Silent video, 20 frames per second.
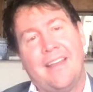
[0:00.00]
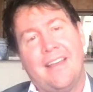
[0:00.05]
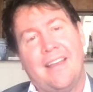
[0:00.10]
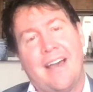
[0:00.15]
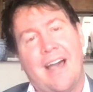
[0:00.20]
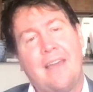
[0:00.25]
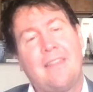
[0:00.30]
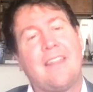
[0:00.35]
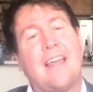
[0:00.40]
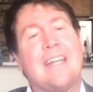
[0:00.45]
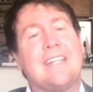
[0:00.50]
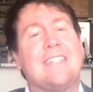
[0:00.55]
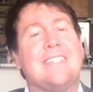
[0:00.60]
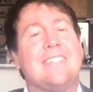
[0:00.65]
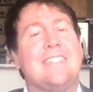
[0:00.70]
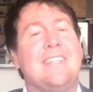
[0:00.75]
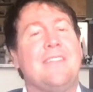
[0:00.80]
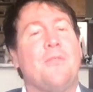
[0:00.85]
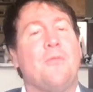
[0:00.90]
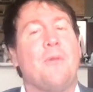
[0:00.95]
I'd like to
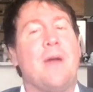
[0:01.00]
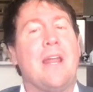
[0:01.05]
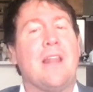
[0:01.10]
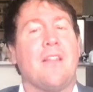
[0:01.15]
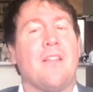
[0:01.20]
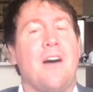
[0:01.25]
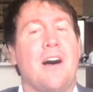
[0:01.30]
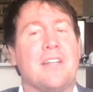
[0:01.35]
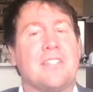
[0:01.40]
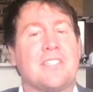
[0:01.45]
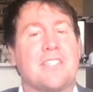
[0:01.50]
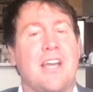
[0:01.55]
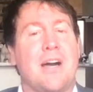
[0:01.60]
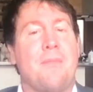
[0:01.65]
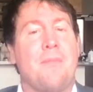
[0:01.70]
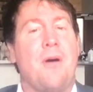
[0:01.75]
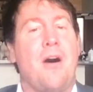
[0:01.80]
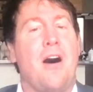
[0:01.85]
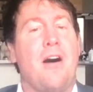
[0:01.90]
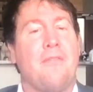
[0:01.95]
see the weight loss
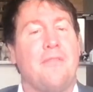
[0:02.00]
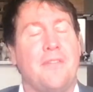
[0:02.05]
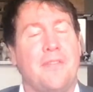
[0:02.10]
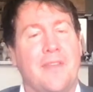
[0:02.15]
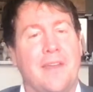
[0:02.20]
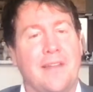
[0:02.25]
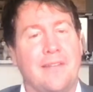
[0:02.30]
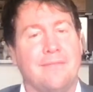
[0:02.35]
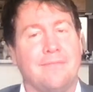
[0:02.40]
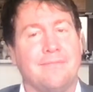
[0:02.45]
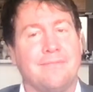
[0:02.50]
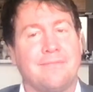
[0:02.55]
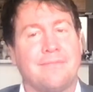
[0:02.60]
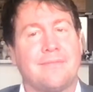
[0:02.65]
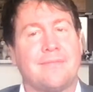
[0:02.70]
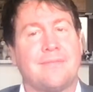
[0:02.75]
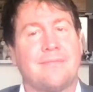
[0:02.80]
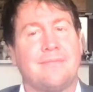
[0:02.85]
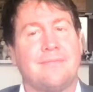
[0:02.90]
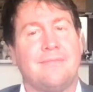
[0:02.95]
come off and then
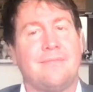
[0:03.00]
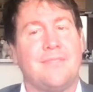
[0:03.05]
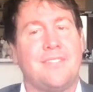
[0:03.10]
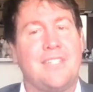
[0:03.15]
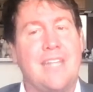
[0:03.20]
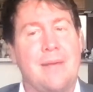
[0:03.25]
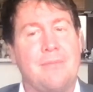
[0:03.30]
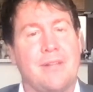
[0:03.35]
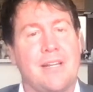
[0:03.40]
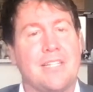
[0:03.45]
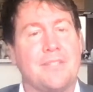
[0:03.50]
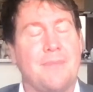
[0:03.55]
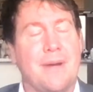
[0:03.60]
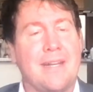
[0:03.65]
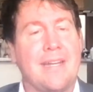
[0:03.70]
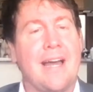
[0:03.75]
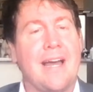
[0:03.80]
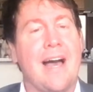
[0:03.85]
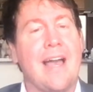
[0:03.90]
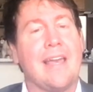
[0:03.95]
stabilize my
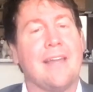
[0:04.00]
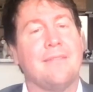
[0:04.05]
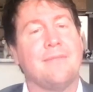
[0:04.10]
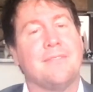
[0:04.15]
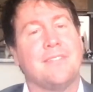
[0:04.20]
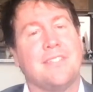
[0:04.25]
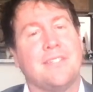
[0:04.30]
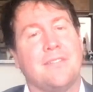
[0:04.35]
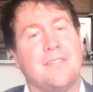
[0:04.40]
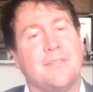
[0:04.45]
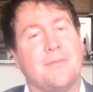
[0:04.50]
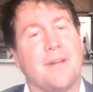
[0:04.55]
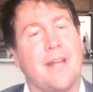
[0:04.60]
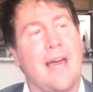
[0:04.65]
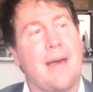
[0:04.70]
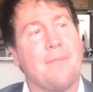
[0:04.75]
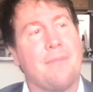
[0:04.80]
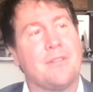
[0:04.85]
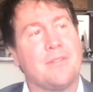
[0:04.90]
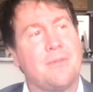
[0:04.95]
diet and see what
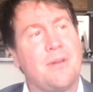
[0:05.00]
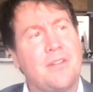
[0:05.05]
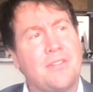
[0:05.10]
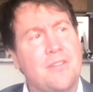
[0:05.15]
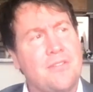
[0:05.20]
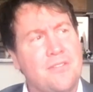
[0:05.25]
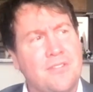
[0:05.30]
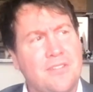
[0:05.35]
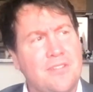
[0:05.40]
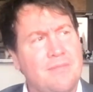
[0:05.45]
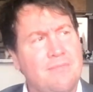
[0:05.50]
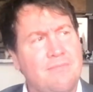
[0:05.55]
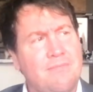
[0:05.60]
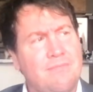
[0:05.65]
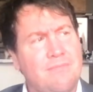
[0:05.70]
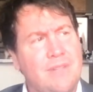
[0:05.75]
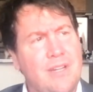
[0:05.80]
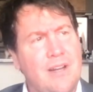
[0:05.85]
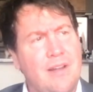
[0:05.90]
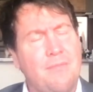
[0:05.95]
happens. But also,
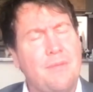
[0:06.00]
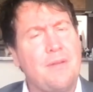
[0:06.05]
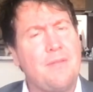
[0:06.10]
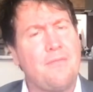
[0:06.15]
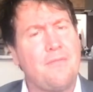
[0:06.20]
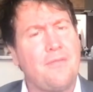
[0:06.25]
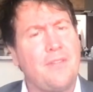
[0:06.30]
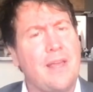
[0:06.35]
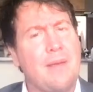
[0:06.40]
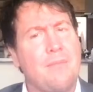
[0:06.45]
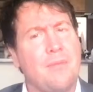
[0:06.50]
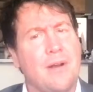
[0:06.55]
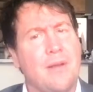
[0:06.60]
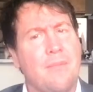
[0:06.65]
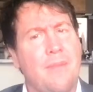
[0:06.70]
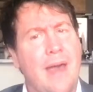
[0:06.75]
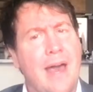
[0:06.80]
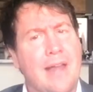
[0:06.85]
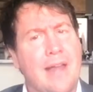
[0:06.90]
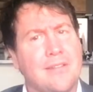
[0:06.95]
I've been inflamed pretty
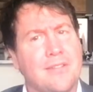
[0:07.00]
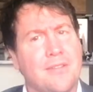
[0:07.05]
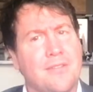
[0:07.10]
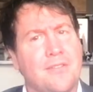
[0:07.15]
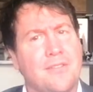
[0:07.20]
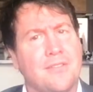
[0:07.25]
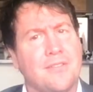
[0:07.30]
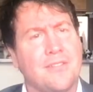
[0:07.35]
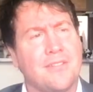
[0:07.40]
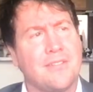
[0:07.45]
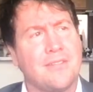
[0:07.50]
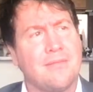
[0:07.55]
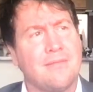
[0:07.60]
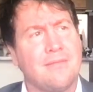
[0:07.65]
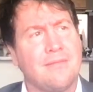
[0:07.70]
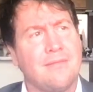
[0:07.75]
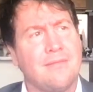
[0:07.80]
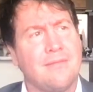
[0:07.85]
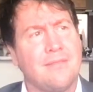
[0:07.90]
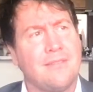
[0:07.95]
bad. So is
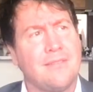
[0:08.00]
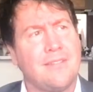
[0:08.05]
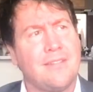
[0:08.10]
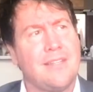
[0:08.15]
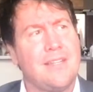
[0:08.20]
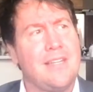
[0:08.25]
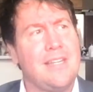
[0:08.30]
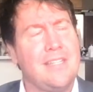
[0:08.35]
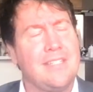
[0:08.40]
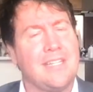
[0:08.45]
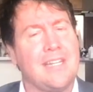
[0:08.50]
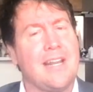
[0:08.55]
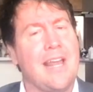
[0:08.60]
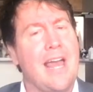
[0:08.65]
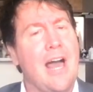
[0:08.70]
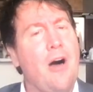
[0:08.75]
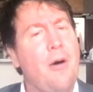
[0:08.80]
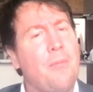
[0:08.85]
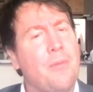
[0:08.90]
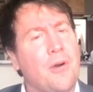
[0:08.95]
it going to
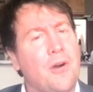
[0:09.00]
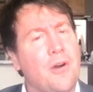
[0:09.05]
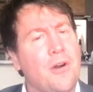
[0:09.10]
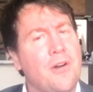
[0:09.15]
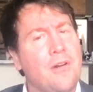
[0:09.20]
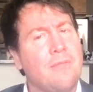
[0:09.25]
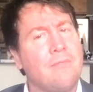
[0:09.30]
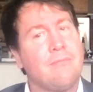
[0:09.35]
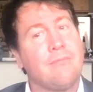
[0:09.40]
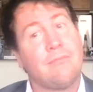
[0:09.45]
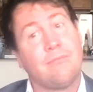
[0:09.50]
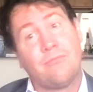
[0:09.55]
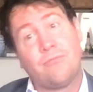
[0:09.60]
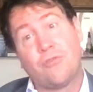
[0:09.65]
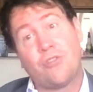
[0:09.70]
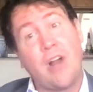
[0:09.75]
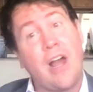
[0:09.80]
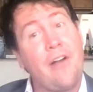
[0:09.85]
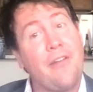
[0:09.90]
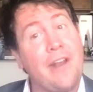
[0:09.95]
help or hurt?
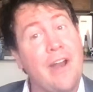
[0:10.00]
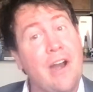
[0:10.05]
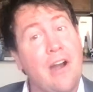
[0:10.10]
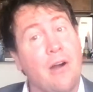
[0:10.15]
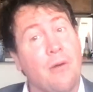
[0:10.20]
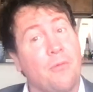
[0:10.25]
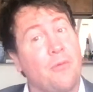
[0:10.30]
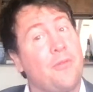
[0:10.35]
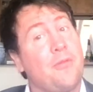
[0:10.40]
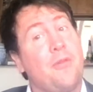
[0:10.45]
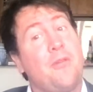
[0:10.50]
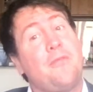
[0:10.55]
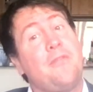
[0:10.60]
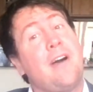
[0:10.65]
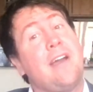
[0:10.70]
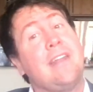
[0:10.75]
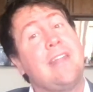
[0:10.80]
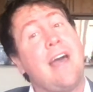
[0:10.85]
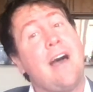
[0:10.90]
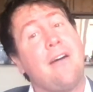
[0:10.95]
Trial and error. We'll
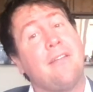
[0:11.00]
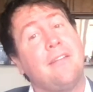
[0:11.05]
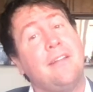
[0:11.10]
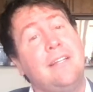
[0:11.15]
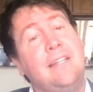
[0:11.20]
find out.